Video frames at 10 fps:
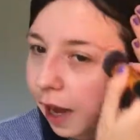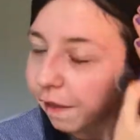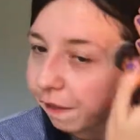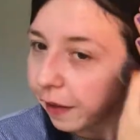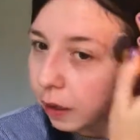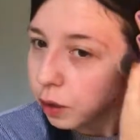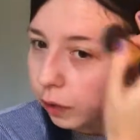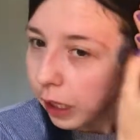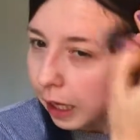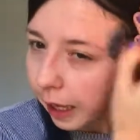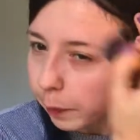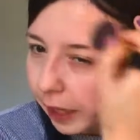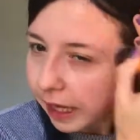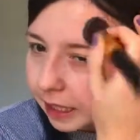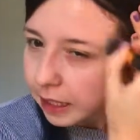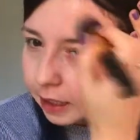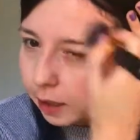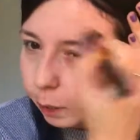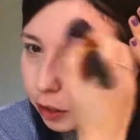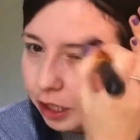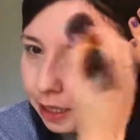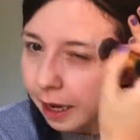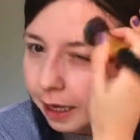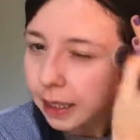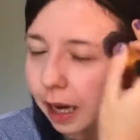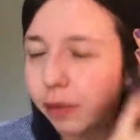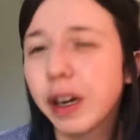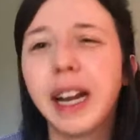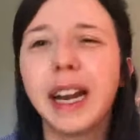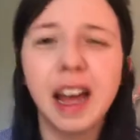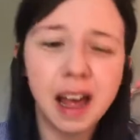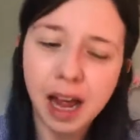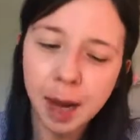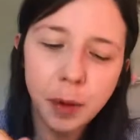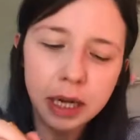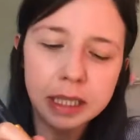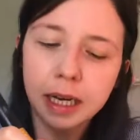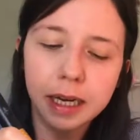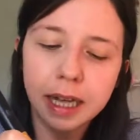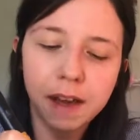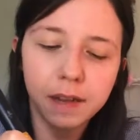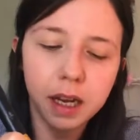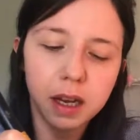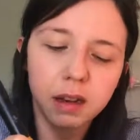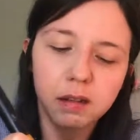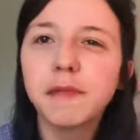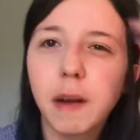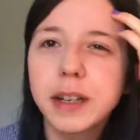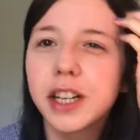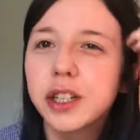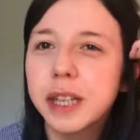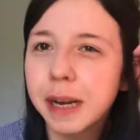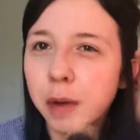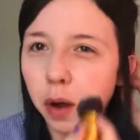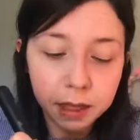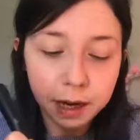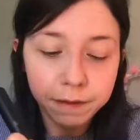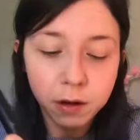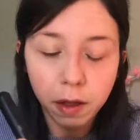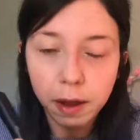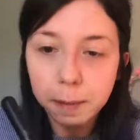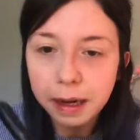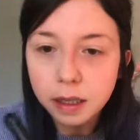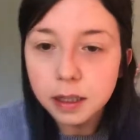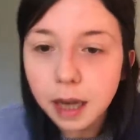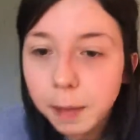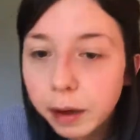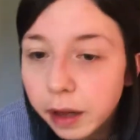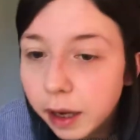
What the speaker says: It feels really lightweight, which is nice. I'm not into, like, heavy foundations anymore. I have nothing bad to say about